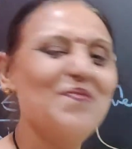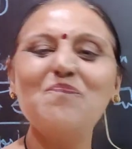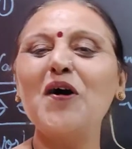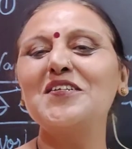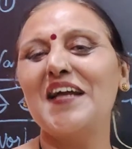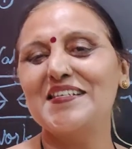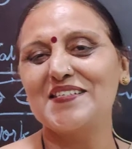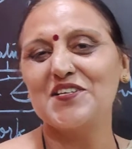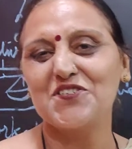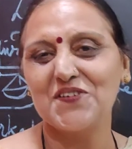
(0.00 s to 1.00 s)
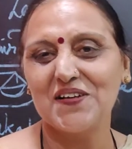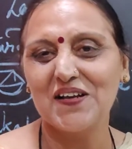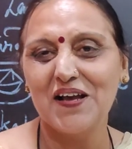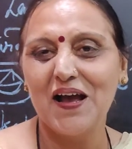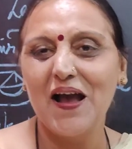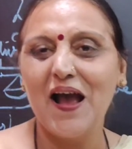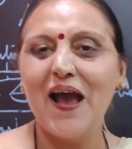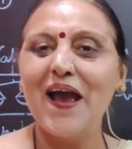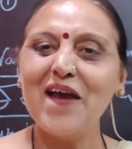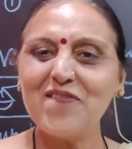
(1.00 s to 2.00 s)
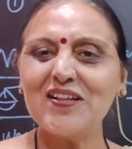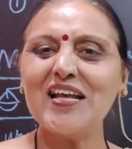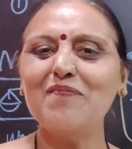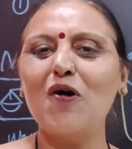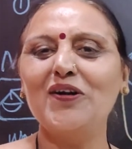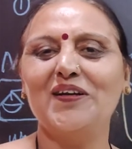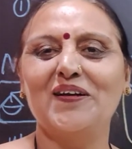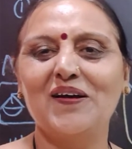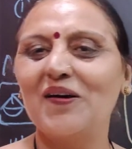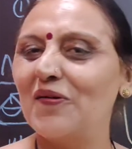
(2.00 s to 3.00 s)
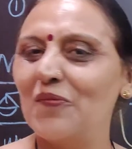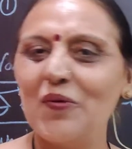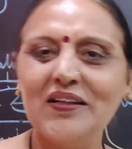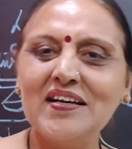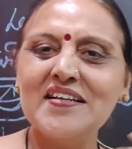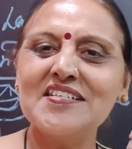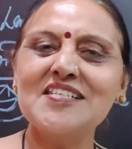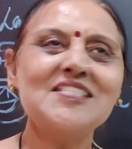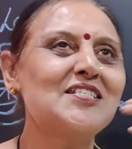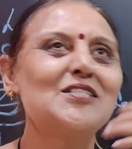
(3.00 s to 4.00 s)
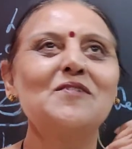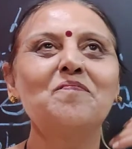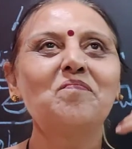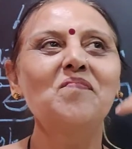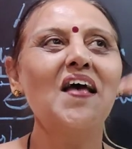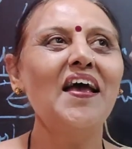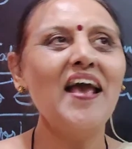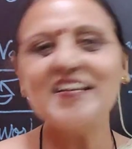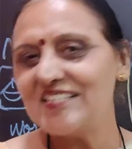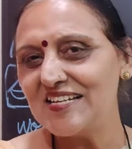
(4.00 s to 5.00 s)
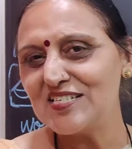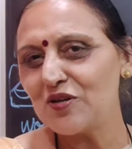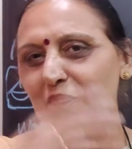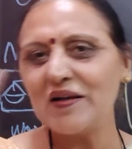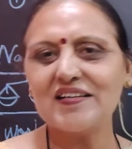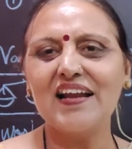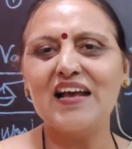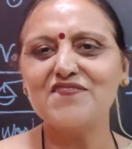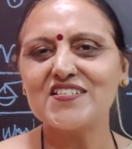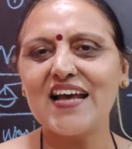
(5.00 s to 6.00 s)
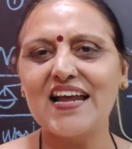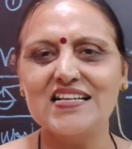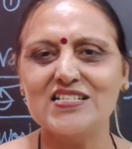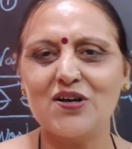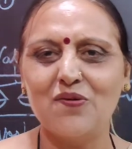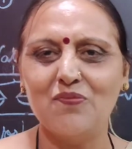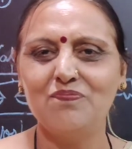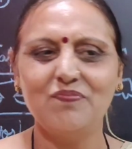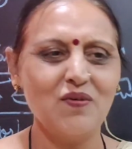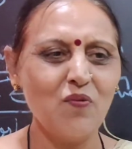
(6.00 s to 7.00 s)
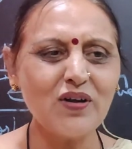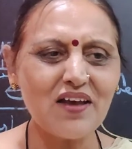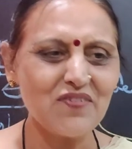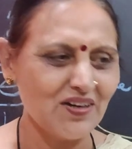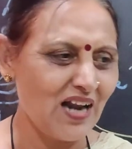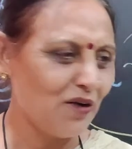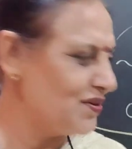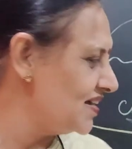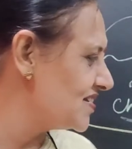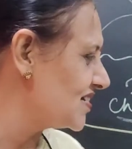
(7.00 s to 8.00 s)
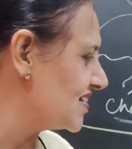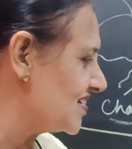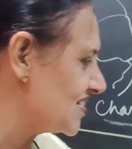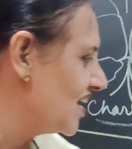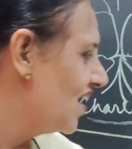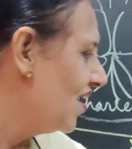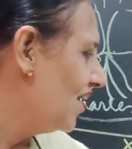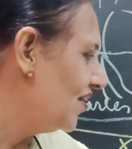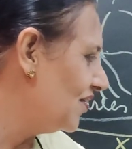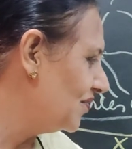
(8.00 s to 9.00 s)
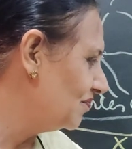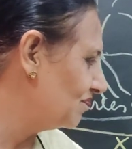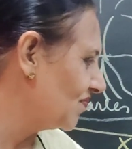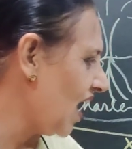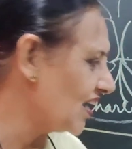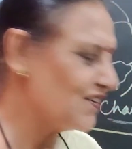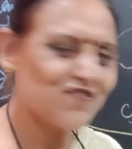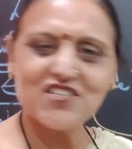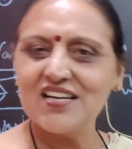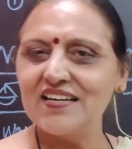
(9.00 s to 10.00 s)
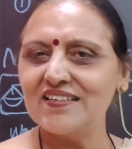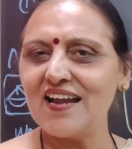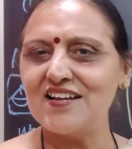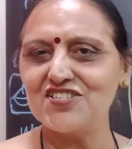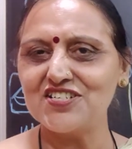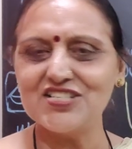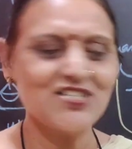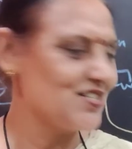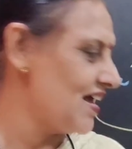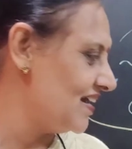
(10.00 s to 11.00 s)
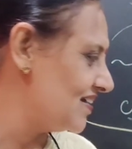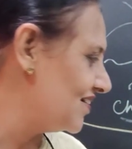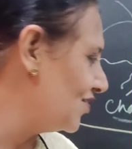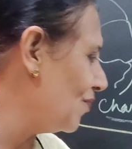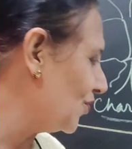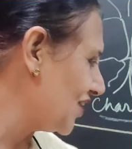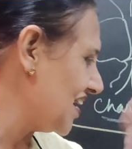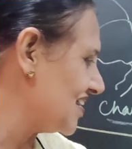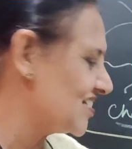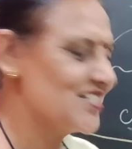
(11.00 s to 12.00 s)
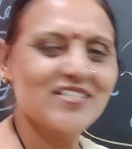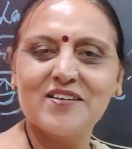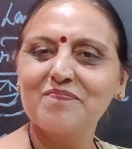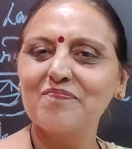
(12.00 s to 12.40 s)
Modernization. Everything modern, whether it is ACs or better lifestyles or whatever. Nowadays it is artificial intelligence and robotics,